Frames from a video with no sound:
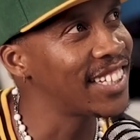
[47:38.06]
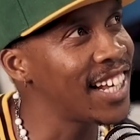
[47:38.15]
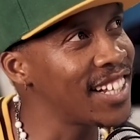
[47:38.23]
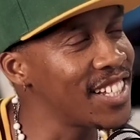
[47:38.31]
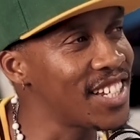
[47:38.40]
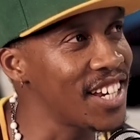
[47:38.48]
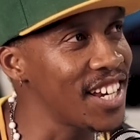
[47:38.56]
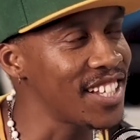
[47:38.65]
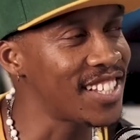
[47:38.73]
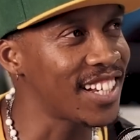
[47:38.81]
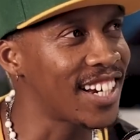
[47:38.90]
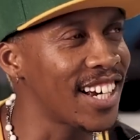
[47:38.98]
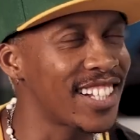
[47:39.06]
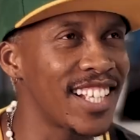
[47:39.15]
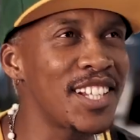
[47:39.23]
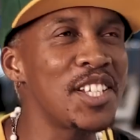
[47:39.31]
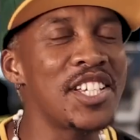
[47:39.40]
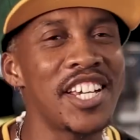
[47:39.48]
Tato Jessica.
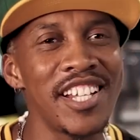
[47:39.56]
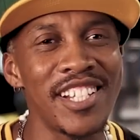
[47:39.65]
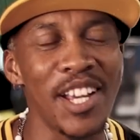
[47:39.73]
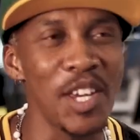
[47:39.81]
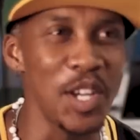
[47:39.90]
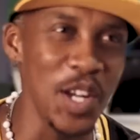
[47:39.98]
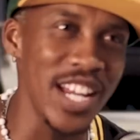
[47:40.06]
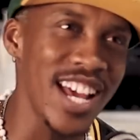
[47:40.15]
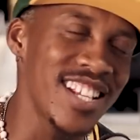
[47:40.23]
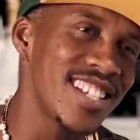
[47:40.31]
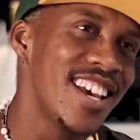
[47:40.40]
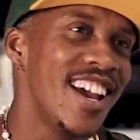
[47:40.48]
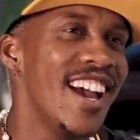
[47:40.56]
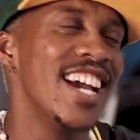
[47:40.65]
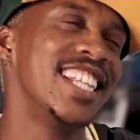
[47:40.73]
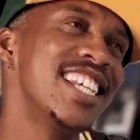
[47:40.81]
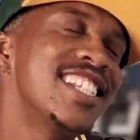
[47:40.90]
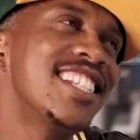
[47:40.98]
Tato Jessica. You know that's
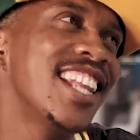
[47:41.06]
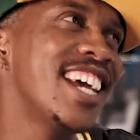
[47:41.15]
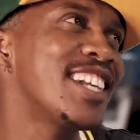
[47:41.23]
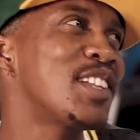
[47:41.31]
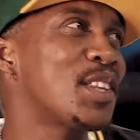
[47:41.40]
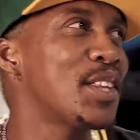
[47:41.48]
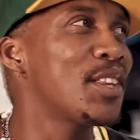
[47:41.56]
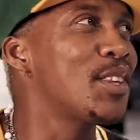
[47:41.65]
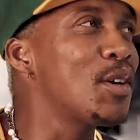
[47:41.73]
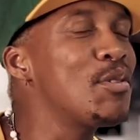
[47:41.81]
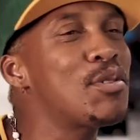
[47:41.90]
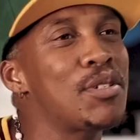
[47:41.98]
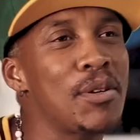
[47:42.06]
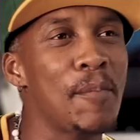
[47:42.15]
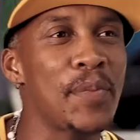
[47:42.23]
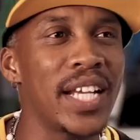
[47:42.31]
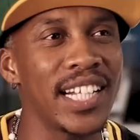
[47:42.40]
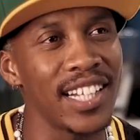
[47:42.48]
this like those
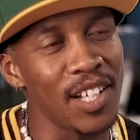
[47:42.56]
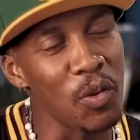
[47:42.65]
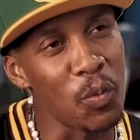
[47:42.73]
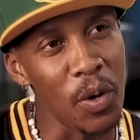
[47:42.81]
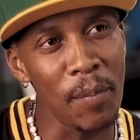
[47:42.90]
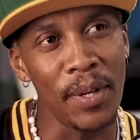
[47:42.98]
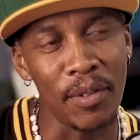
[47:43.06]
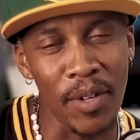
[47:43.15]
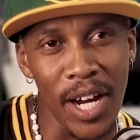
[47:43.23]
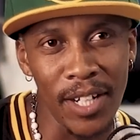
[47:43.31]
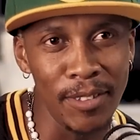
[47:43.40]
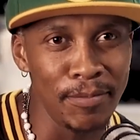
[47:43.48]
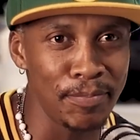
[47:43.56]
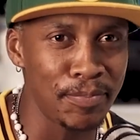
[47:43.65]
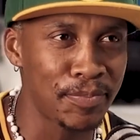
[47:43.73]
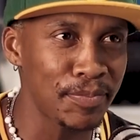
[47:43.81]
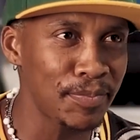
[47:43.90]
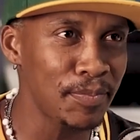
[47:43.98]
women, right?
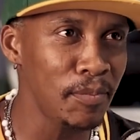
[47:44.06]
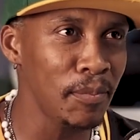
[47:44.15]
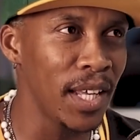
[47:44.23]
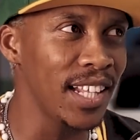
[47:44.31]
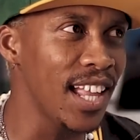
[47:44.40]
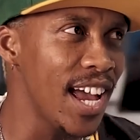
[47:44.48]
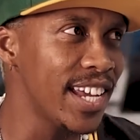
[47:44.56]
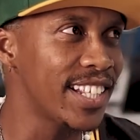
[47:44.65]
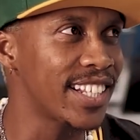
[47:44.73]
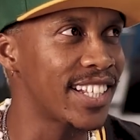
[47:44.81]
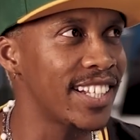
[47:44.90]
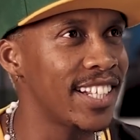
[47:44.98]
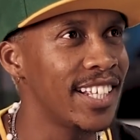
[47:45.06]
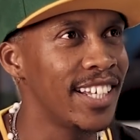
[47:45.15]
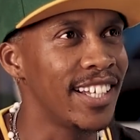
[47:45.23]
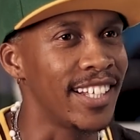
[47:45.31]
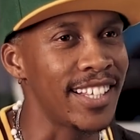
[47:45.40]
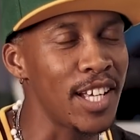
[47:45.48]
Yeah. Like
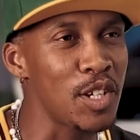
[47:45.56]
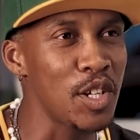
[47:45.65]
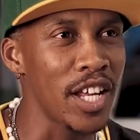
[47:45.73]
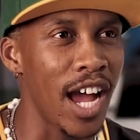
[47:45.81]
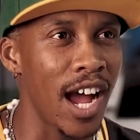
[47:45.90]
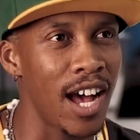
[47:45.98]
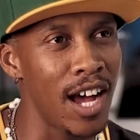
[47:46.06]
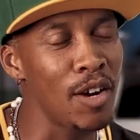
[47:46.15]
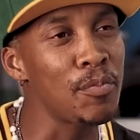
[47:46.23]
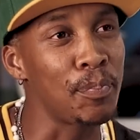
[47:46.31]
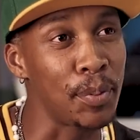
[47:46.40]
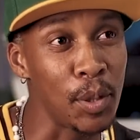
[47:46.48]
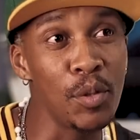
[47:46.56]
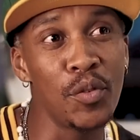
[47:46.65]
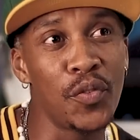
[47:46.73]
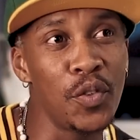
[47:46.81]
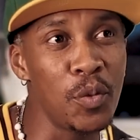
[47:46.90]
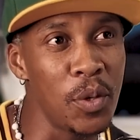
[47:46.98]
that are
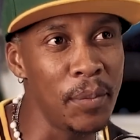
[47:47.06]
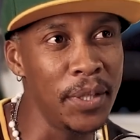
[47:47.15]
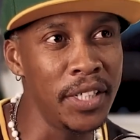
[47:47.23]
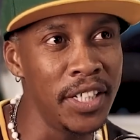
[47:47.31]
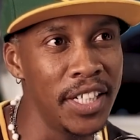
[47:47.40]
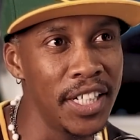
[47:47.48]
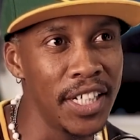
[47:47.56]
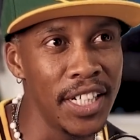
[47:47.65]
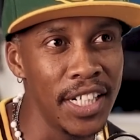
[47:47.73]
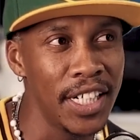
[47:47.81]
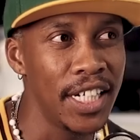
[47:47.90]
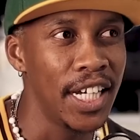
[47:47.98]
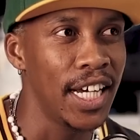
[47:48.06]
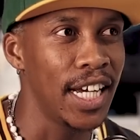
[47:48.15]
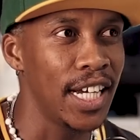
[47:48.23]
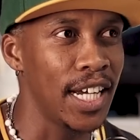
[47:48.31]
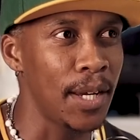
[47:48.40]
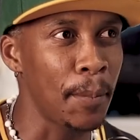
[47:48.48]
beautiful women. Yeah.
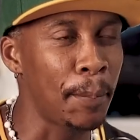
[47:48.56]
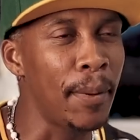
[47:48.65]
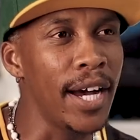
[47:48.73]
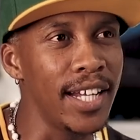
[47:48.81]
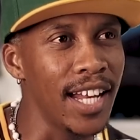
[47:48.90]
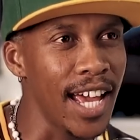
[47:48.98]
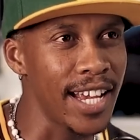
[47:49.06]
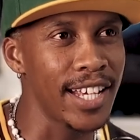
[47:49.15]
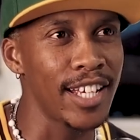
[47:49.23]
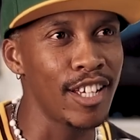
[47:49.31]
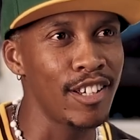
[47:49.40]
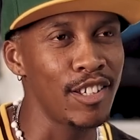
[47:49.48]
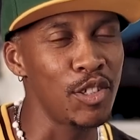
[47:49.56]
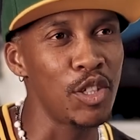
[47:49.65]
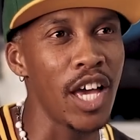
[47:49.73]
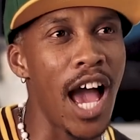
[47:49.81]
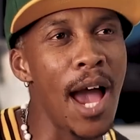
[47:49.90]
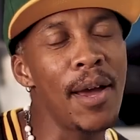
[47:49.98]
But like
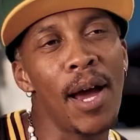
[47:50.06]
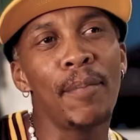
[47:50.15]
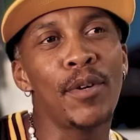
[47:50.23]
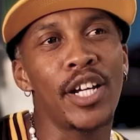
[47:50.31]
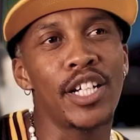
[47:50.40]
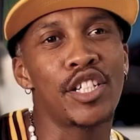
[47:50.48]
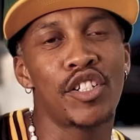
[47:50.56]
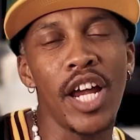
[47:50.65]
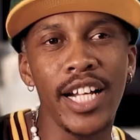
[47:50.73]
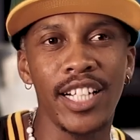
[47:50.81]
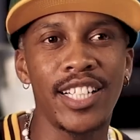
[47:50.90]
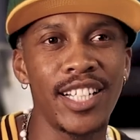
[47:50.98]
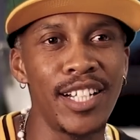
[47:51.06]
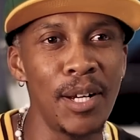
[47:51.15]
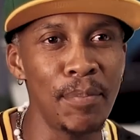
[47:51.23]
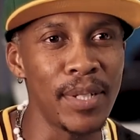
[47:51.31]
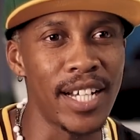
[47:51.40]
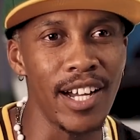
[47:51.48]
I, I'm not attracted to
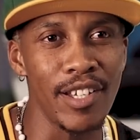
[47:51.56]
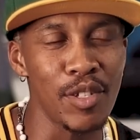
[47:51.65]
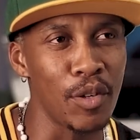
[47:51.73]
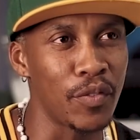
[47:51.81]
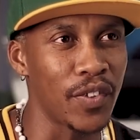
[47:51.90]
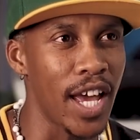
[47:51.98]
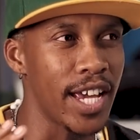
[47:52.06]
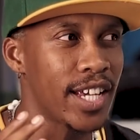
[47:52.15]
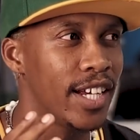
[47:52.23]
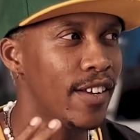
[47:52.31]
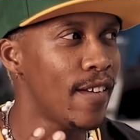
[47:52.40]
them because of like